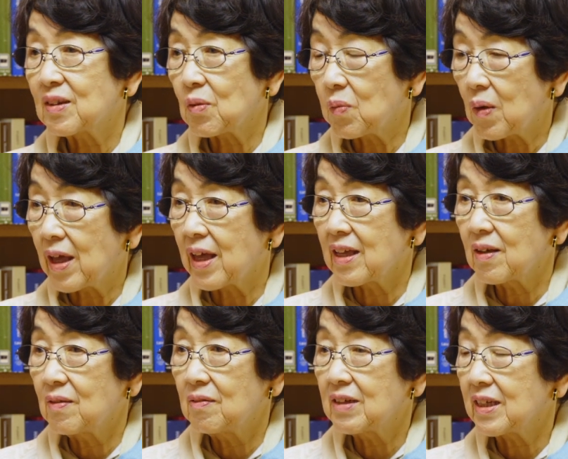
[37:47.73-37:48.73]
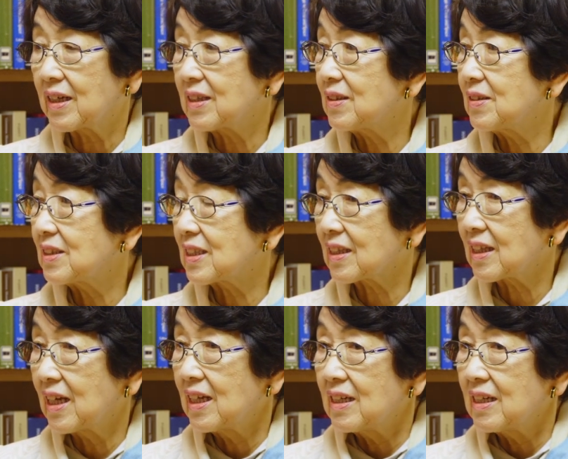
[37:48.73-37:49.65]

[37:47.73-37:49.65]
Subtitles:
the way we are using.